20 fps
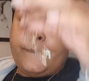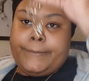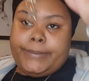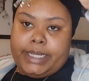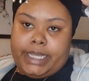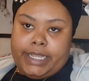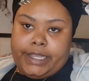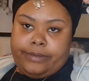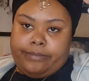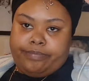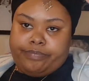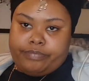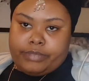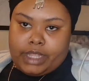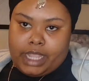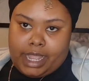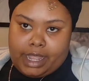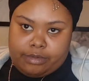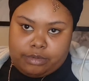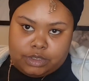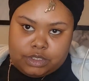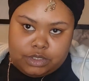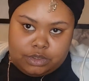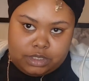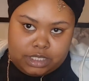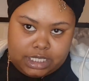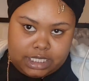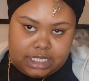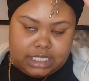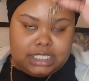But I will do
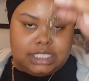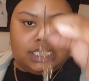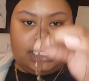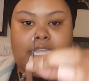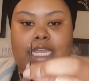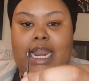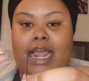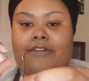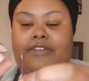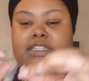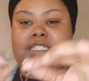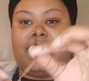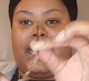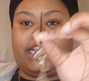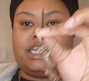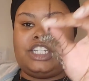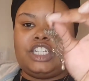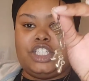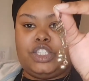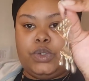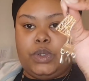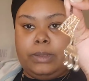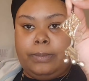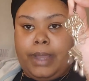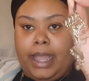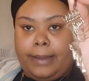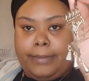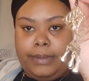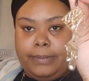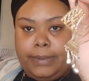this, and I've attached it to a
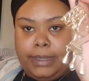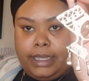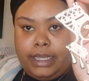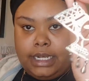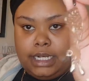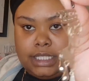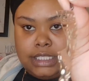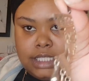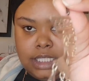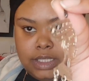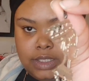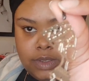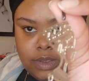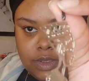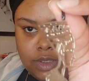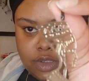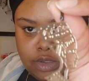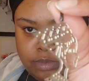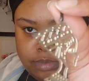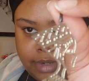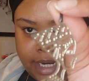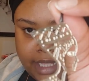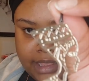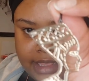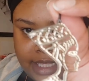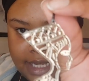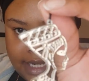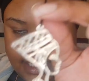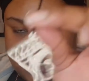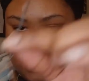bobby pin. It's a little loop right
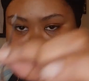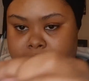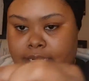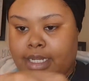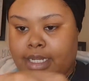there.